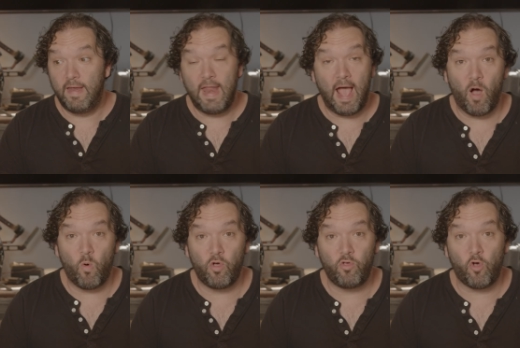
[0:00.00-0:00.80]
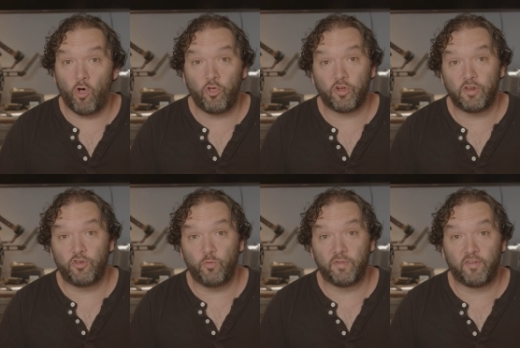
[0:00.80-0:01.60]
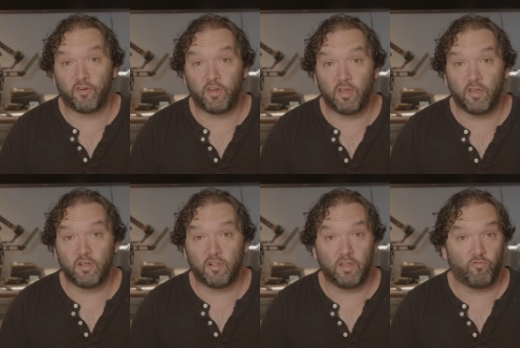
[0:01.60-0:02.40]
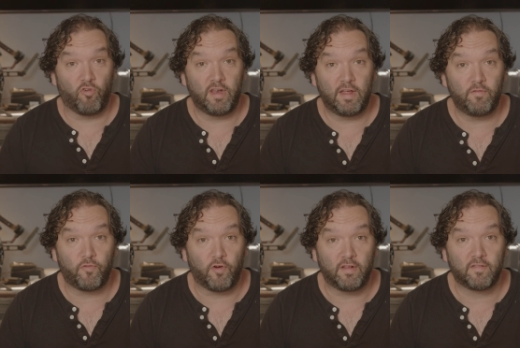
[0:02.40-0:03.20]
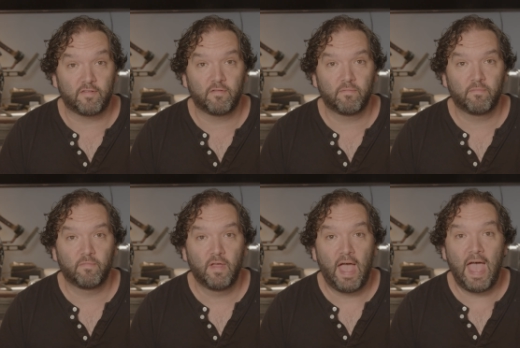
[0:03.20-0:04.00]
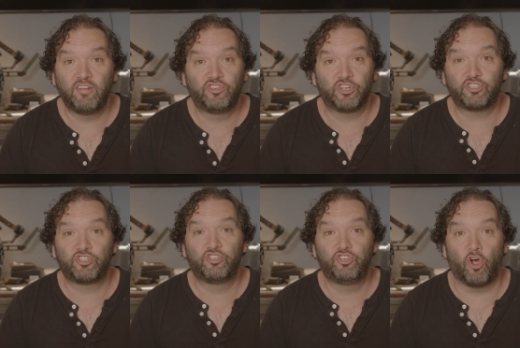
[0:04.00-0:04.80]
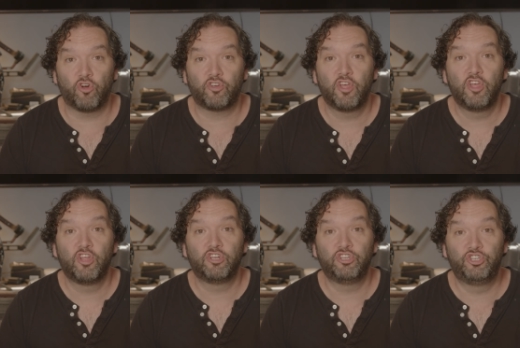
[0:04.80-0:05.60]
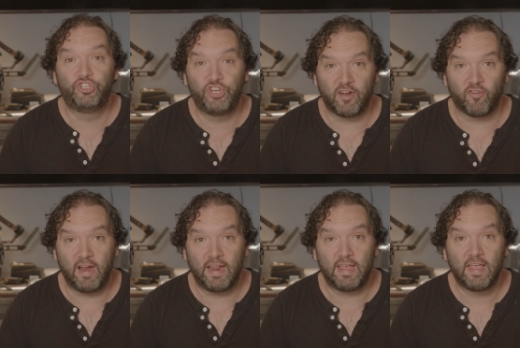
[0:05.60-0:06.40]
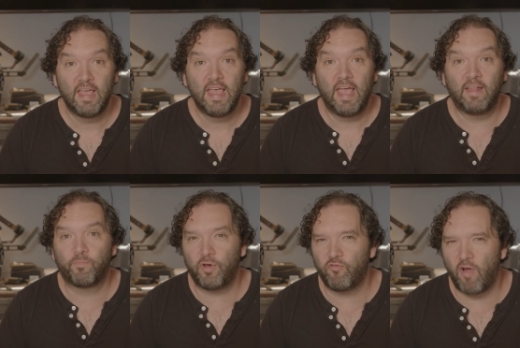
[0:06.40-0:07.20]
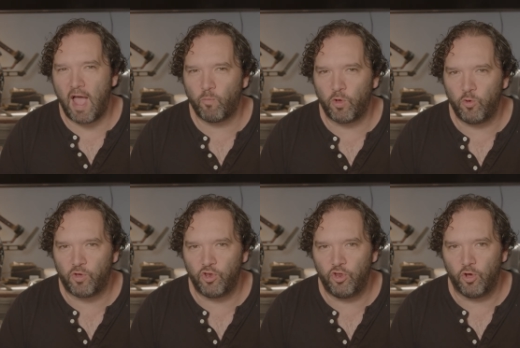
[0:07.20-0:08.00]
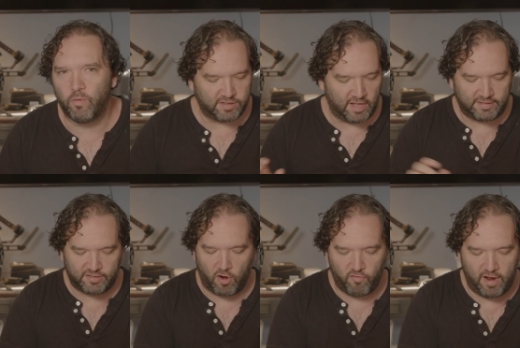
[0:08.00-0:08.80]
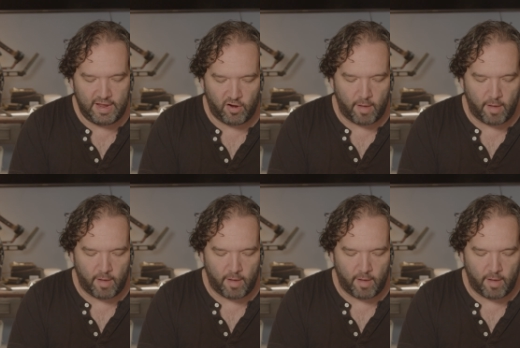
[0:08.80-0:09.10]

Now, all you're gonna do is you're gonna click run inference and just start generating. It's pretty rad what you can do. Let's start right here.